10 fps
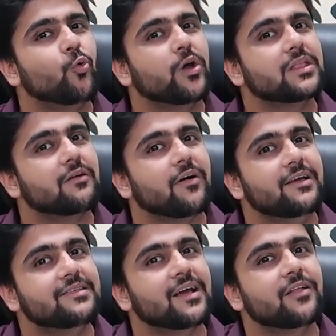So
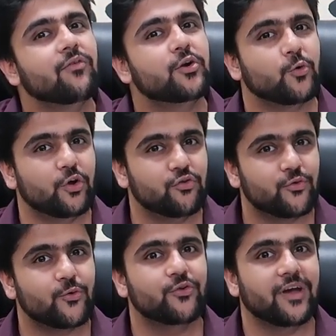many people will
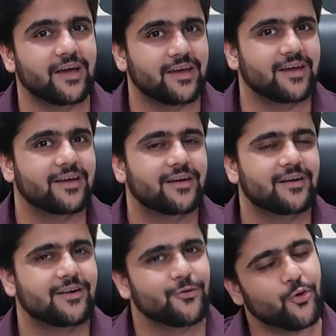start converting from
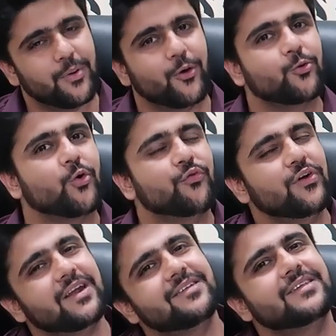level 1
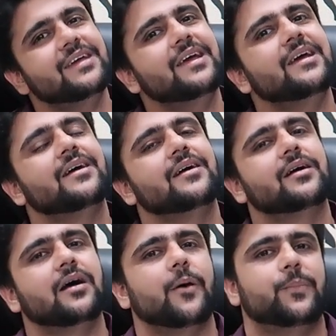and level 2.